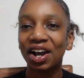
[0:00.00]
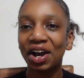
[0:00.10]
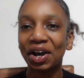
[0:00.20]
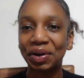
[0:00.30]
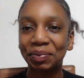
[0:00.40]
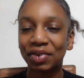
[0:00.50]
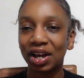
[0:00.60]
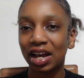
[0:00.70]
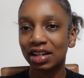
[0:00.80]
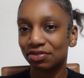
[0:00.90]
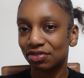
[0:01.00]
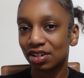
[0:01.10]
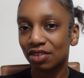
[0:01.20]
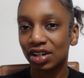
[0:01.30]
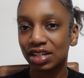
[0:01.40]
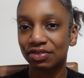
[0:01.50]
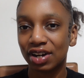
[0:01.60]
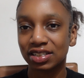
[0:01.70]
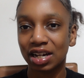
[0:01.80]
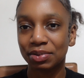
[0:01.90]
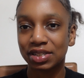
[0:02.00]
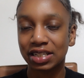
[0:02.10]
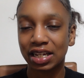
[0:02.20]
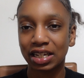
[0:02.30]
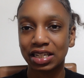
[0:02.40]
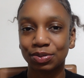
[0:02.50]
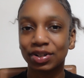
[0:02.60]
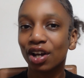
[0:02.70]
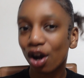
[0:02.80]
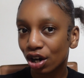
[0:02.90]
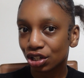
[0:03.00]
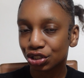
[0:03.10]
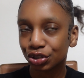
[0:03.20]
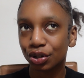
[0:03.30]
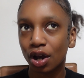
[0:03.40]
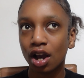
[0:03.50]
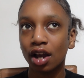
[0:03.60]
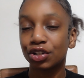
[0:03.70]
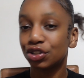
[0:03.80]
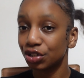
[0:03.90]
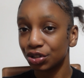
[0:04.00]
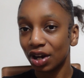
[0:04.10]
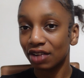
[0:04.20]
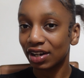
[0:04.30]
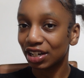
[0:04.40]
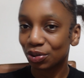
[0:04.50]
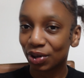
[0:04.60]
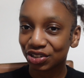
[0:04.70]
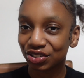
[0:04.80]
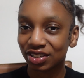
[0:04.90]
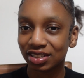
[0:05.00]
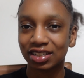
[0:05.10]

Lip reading: Another advice I would say is when they ask you, do you have any questions?